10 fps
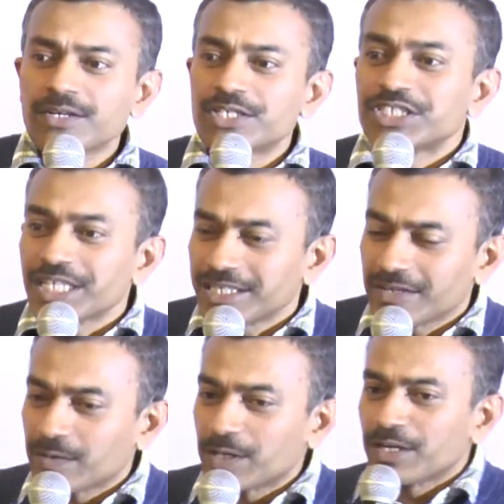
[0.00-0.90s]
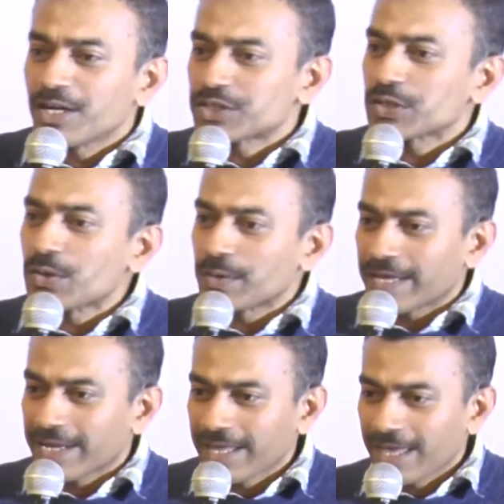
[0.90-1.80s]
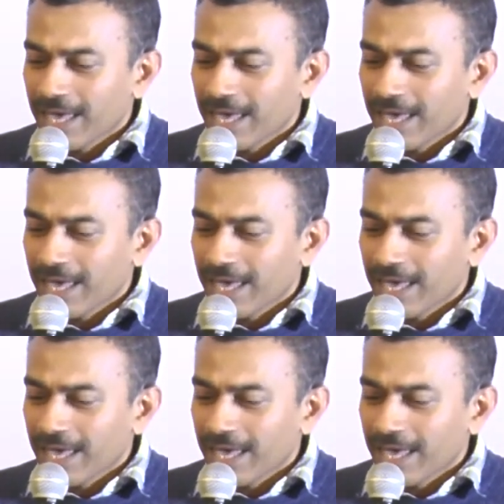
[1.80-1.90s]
not to share the word, not to go there.